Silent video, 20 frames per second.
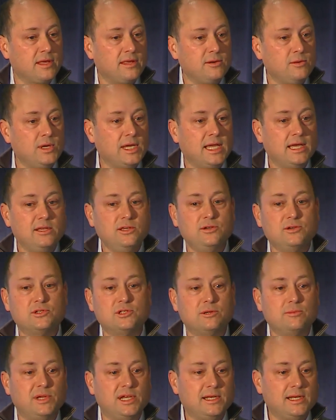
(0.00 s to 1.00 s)
I think we get
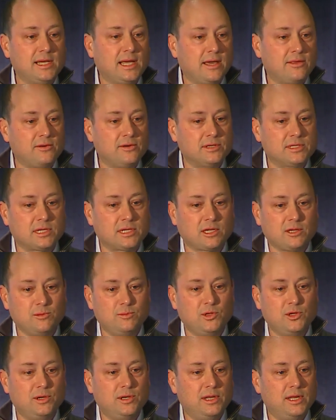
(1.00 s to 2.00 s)
used to being together as a
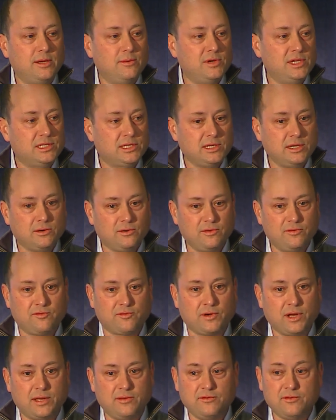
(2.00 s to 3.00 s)
community and we see old
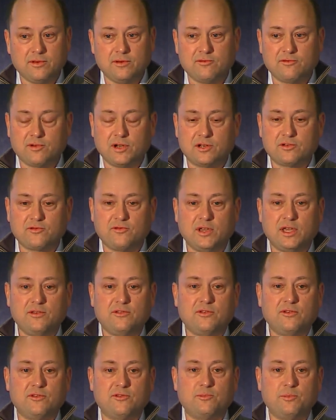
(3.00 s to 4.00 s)
friends and fresh
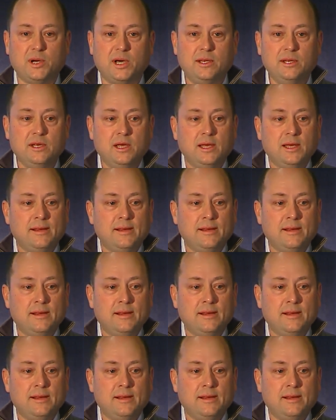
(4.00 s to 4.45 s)
faces, but